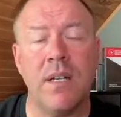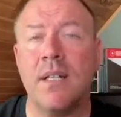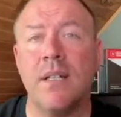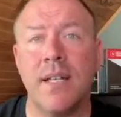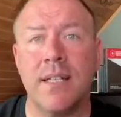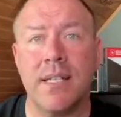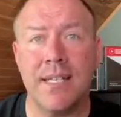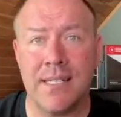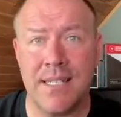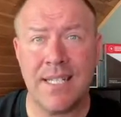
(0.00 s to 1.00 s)
You get
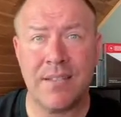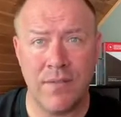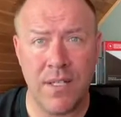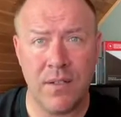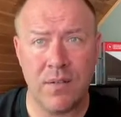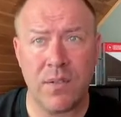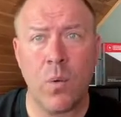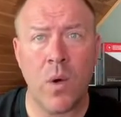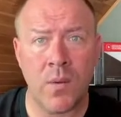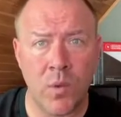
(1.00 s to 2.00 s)
6 videos.
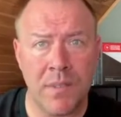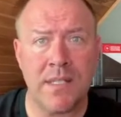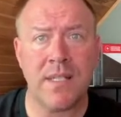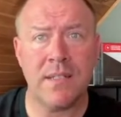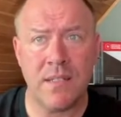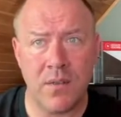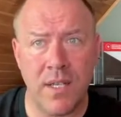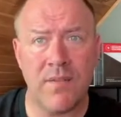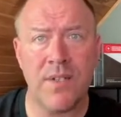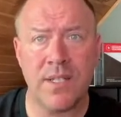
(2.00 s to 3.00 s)
One will be sent to you
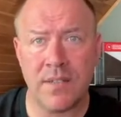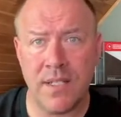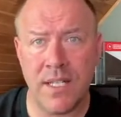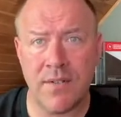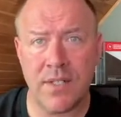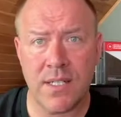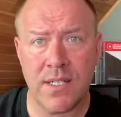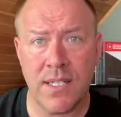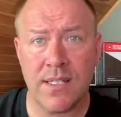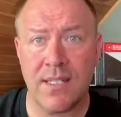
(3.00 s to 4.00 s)
every single day for 6
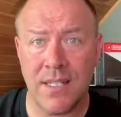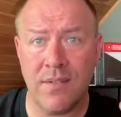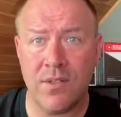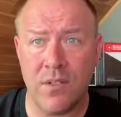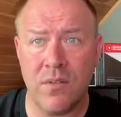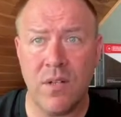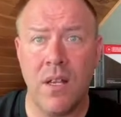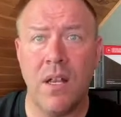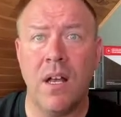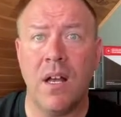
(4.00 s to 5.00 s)
days. It gives you
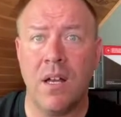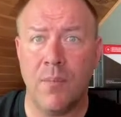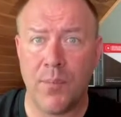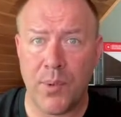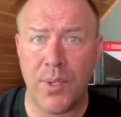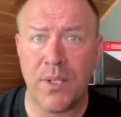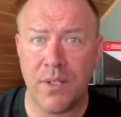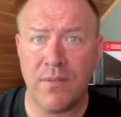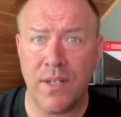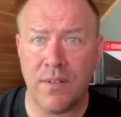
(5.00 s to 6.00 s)
a pretty good
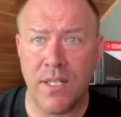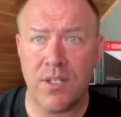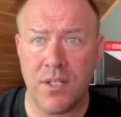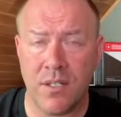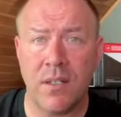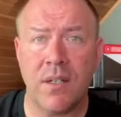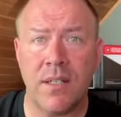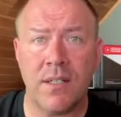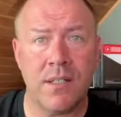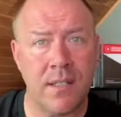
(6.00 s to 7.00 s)
foundation on
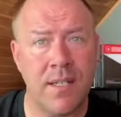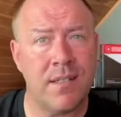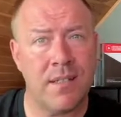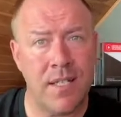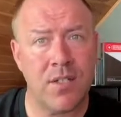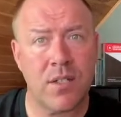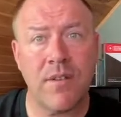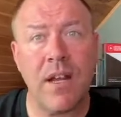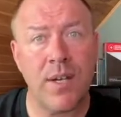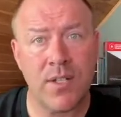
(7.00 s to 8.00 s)
the science and nature of
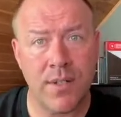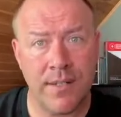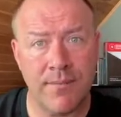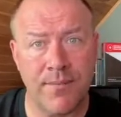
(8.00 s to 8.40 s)
how I train.